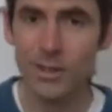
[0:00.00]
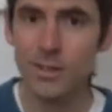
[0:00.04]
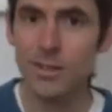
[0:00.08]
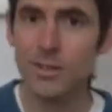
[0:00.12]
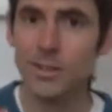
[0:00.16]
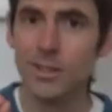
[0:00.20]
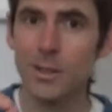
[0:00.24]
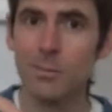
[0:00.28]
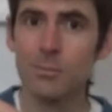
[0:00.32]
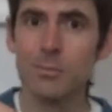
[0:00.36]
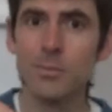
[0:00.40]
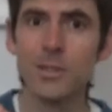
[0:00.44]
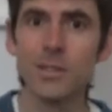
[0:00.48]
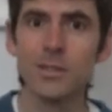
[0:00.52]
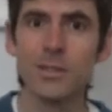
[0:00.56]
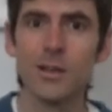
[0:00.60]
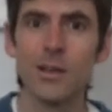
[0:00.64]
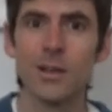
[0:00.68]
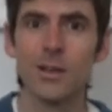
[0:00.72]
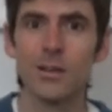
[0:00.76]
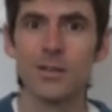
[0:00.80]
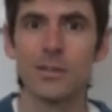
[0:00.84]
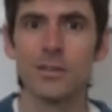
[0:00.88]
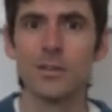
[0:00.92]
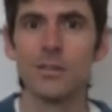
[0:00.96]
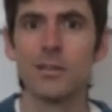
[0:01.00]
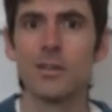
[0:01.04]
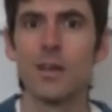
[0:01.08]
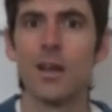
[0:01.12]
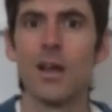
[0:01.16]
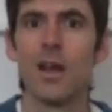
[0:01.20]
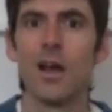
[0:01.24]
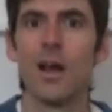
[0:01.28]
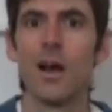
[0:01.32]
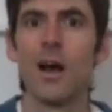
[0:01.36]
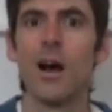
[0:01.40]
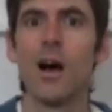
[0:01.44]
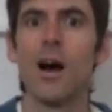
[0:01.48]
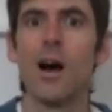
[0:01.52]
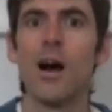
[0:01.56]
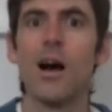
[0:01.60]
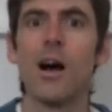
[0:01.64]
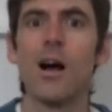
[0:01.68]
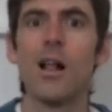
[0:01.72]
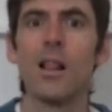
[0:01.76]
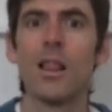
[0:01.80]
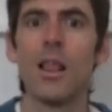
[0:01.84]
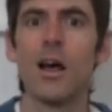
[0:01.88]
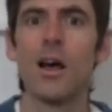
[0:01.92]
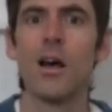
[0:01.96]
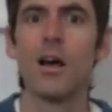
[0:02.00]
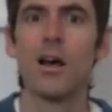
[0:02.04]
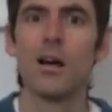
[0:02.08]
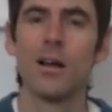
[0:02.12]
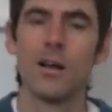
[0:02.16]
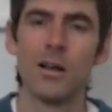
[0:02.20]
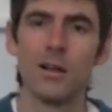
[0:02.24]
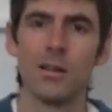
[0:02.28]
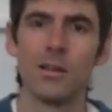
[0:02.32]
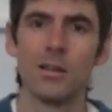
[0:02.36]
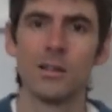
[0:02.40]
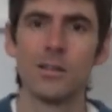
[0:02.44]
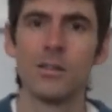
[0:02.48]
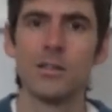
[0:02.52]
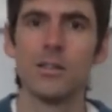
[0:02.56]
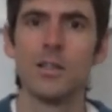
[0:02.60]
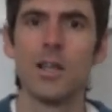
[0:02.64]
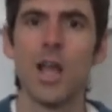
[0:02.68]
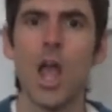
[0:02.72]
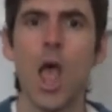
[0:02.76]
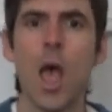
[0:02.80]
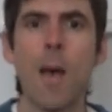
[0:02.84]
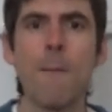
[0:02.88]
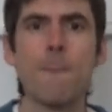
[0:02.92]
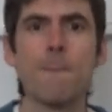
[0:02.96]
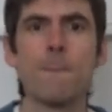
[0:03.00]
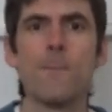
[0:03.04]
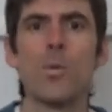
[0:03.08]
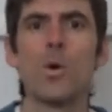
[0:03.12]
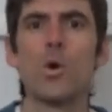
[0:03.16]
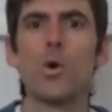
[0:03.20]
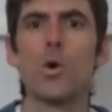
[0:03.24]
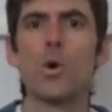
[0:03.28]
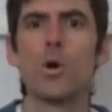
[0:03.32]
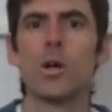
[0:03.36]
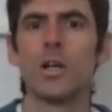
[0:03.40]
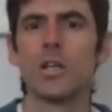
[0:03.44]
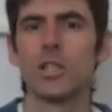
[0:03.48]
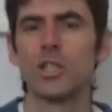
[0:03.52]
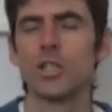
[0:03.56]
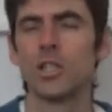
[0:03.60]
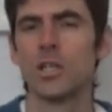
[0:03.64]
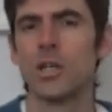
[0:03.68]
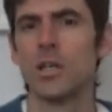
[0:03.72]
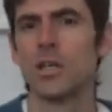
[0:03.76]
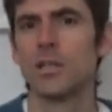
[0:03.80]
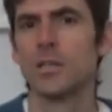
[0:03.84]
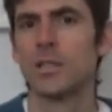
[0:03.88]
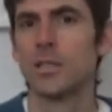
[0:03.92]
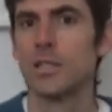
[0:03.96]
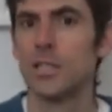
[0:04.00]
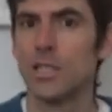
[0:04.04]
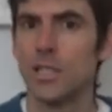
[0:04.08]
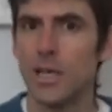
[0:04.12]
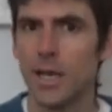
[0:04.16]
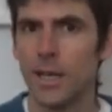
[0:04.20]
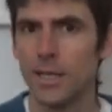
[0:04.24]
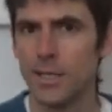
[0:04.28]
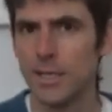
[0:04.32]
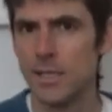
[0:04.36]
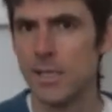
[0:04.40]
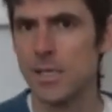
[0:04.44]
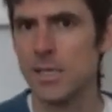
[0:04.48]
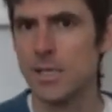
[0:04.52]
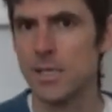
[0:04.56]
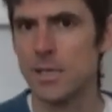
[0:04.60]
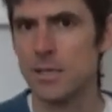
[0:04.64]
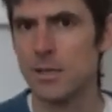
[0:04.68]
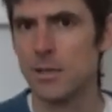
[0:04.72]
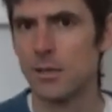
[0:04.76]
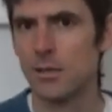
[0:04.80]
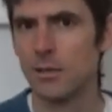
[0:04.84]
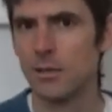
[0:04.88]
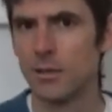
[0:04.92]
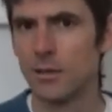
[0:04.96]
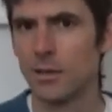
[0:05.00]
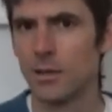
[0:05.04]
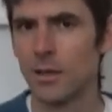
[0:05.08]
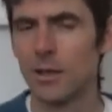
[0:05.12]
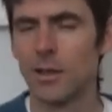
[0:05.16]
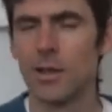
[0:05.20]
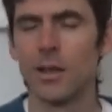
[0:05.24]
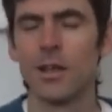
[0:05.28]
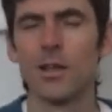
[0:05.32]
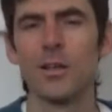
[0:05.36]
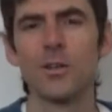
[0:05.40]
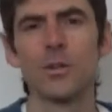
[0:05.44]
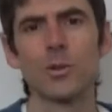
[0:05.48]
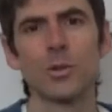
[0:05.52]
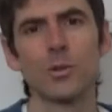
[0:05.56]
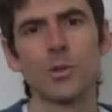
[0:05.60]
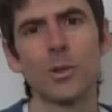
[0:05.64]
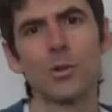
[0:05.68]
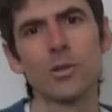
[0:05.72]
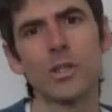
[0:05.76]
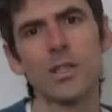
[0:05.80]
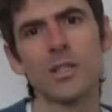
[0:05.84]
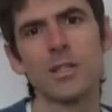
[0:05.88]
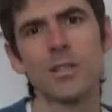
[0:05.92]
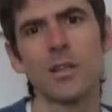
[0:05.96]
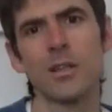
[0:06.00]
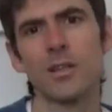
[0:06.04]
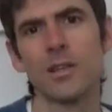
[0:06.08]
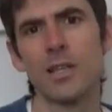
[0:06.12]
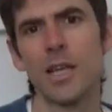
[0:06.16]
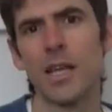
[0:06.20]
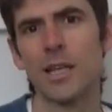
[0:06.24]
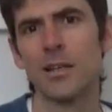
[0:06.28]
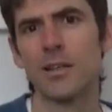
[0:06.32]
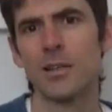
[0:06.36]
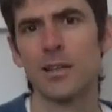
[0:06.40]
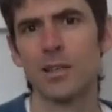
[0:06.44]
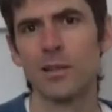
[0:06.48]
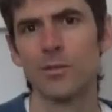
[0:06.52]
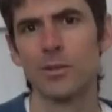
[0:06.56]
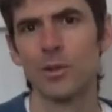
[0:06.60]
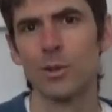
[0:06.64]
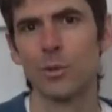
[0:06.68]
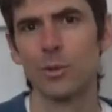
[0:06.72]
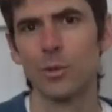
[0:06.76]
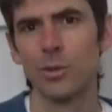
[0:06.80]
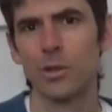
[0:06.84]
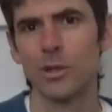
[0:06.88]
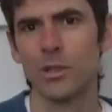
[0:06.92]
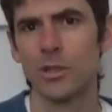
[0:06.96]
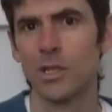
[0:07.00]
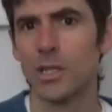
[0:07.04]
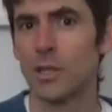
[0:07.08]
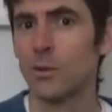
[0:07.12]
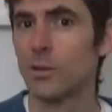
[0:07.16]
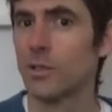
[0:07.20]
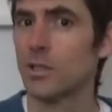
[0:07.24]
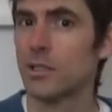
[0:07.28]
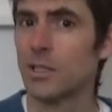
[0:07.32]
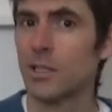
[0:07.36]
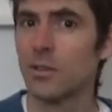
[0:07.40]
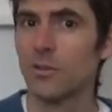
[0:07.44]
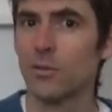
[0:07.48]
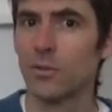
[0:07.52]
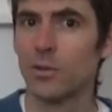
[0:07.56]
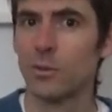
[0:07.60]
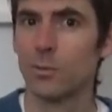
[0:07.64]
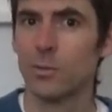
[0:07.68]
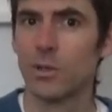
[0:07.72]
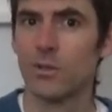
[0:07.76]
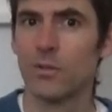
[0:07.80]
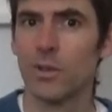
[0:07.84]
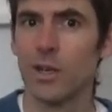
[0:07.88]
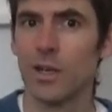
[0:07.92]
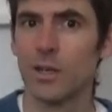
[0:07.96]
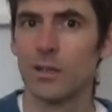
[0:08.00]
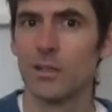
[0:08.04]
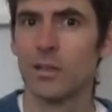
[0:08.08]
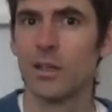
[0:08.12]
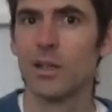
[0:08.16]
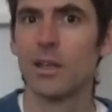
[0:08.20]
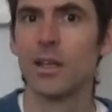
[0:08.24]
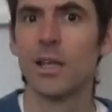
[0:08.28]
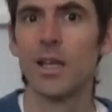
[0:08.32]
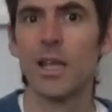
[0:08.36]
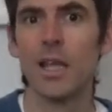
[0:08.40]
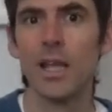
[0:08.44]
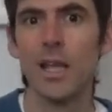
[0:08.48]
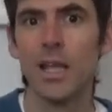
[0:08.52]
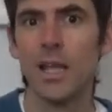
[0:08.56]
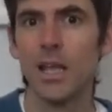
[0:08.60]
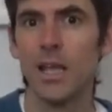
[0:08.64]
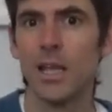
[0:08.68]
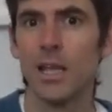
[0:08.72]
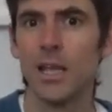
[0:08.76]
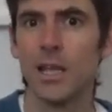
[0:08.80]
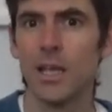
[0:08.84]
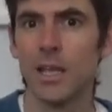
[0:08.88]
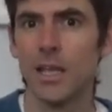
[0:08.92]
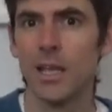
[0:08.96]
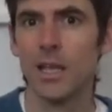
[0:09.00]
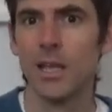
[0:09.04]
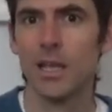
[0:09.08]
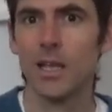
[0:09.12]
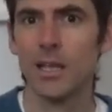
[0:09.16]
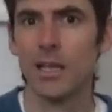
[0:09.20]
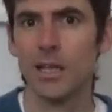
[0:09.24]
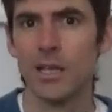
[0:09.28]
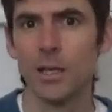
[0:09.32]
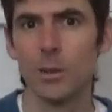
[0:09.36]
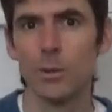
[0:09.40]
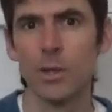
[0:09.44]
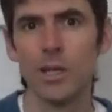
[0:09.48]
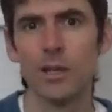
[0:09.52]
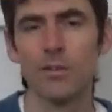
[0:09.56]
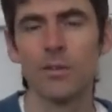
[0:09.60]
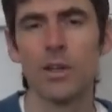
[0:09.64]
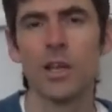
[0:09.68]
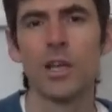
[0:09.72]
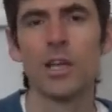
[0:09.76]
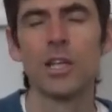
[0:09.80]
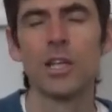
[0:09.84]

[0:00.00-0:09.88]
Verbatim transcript: samsara halahala mohashantyai. So notice that the ending of the word here is different. We've had e, e, e. Now we have